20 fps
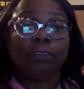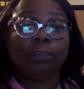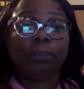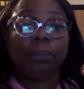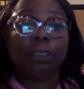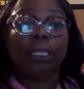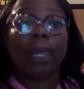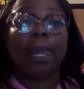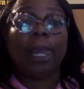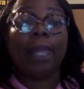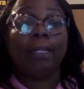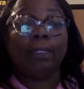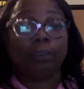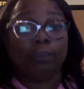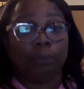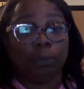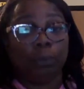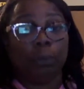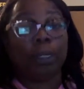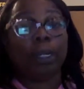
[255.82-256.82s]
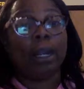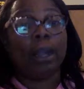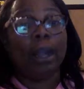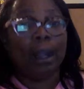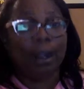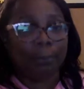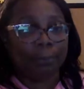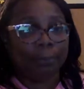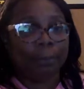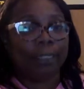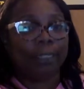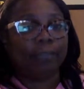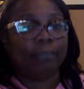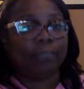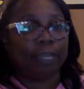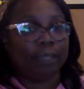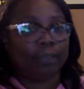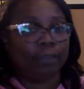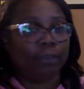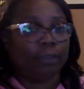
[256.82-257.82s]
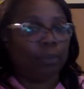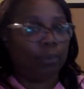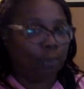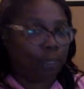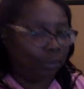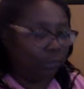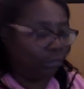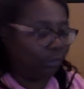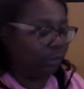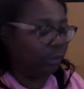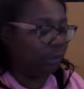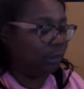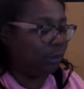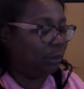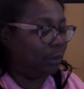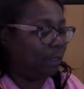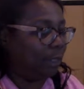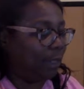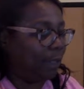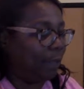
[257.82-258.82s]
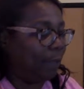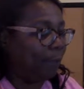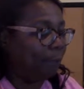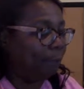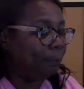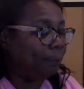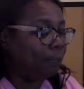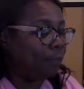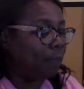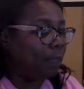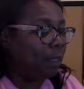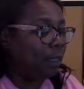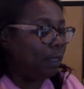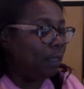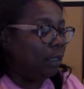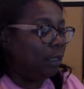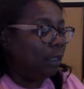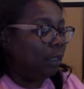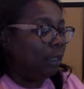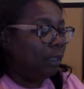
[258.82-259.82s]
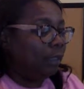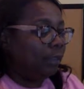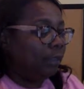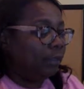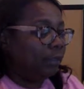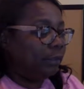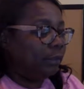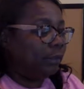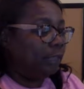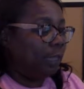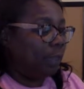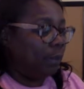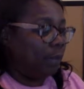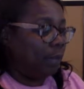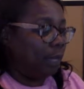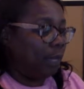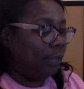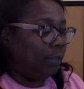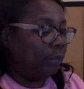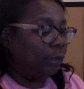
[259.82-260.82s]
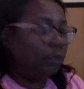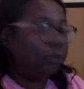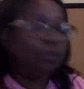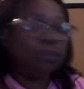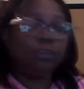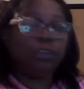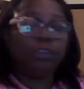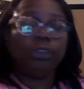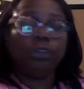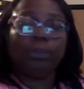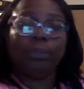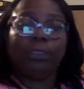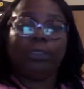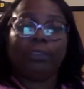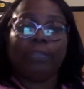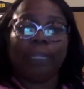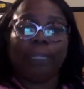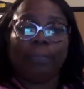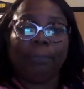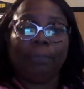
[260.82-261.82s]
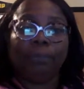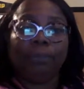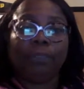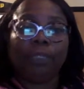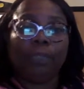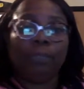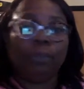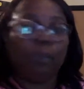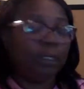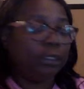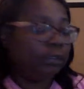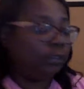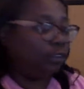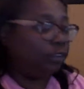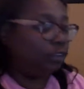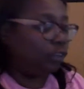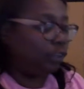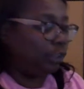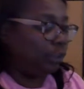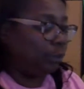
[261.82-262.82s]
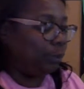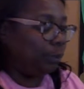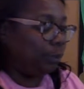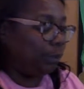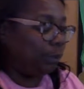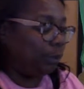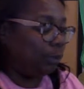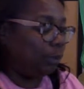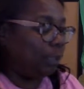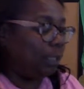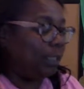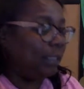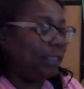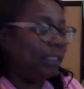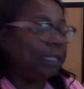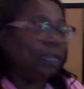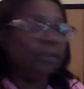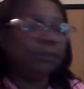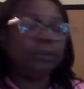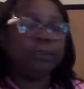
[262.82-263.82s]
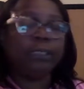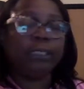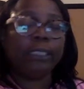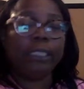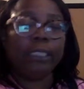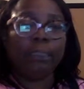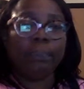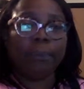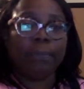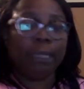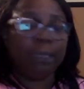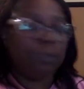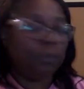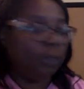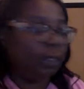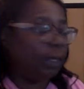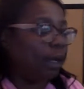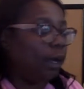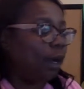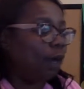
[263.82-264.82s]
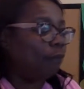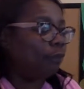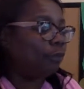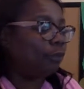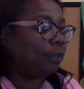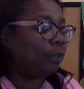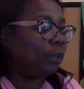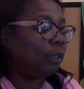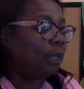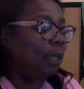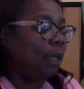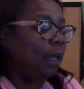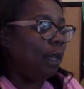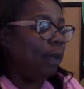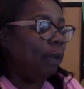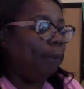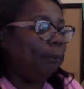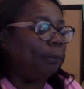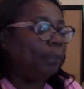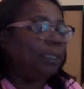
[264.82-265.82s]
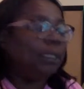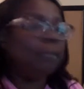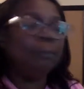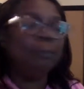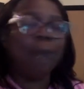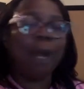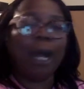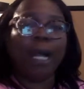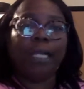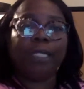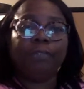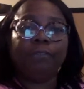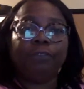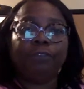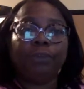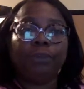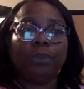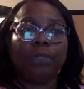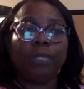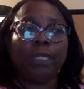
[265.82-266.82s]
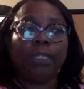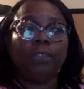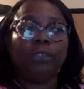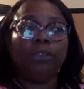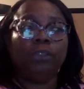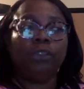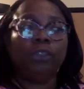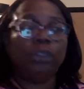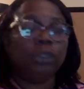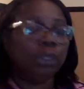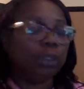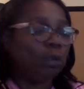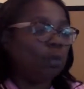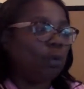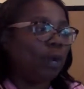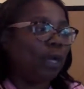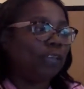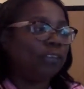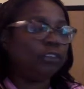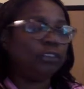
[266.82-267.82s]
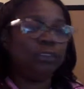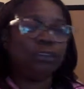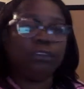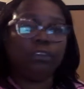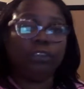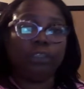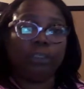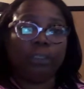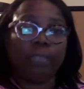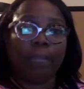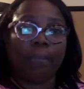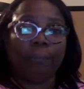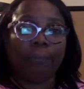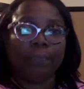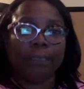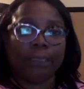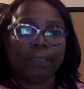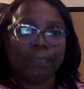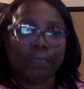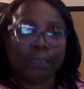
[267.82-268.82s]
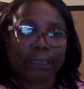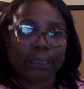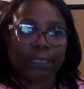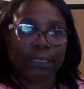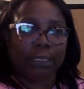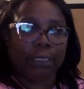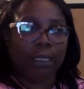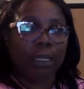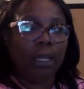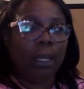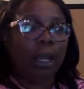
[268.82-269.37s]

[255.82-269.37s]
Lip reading: to it, and it's more complex as a question, okay? So those are two examples that I wanted to share with you. And another tidbit I want to offer, be mindful that your question should not be leading.